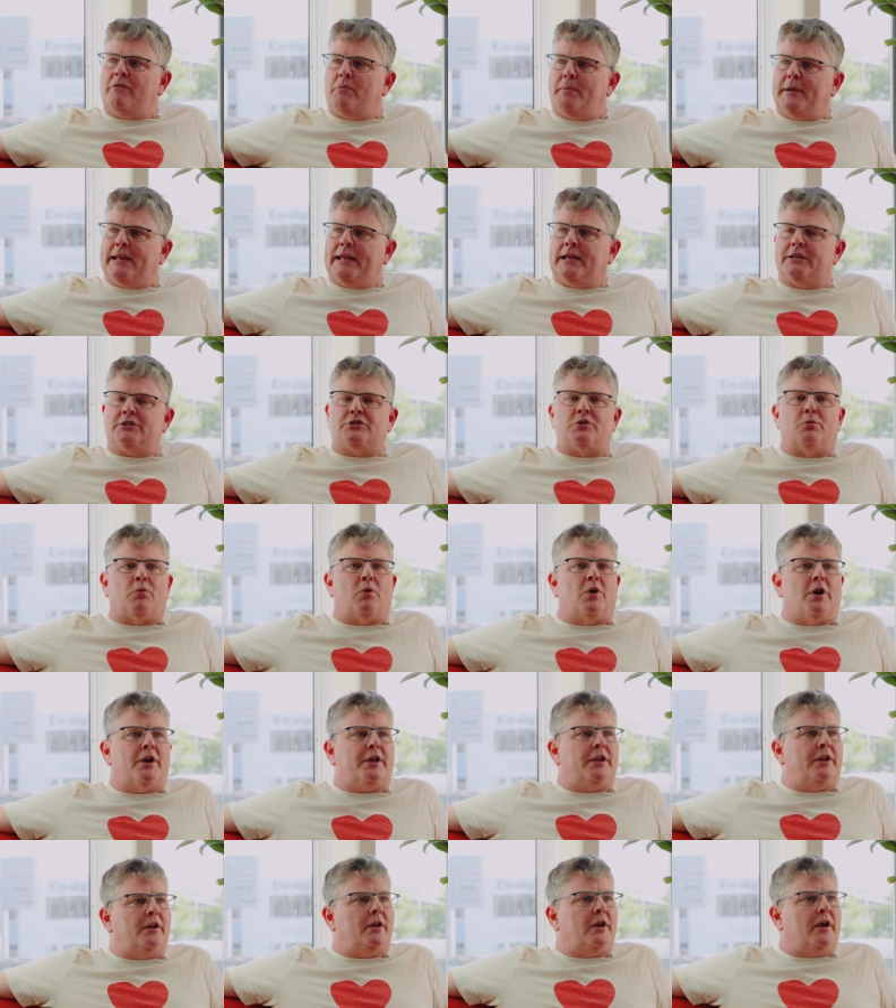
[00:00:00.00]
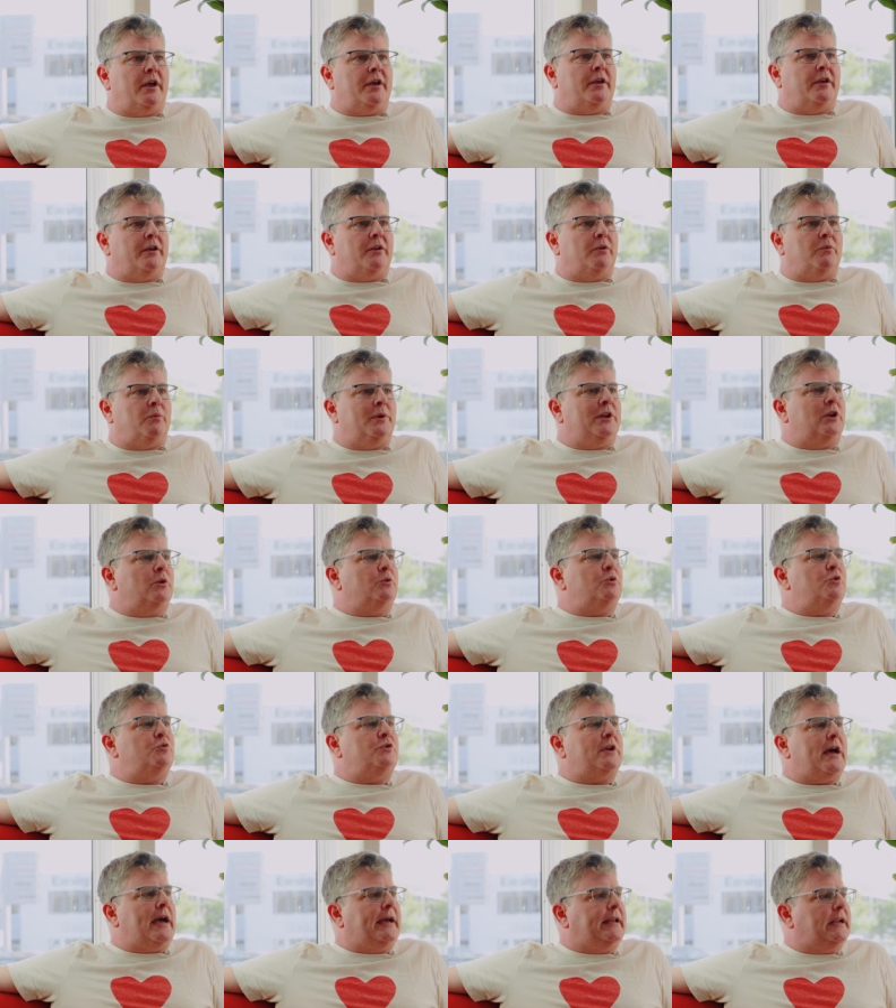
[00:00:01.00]
everybody gets to work. You know, and you know, we don't
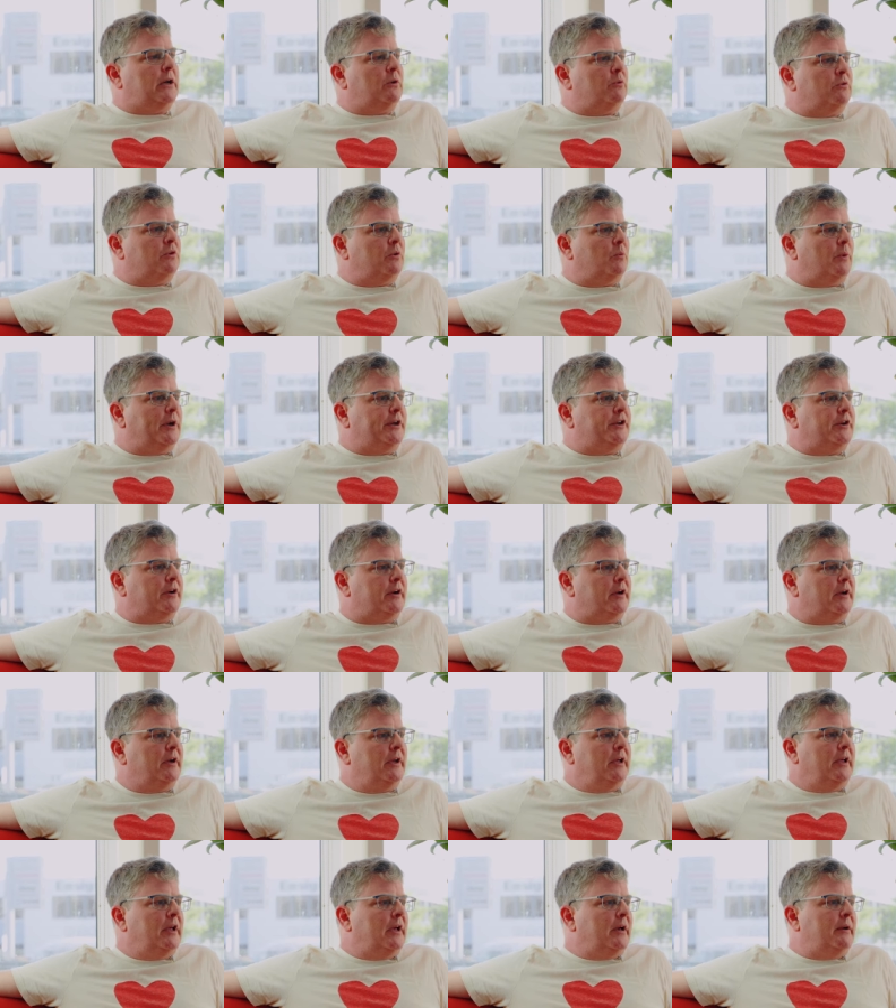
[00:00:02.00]
do dine out in the winter.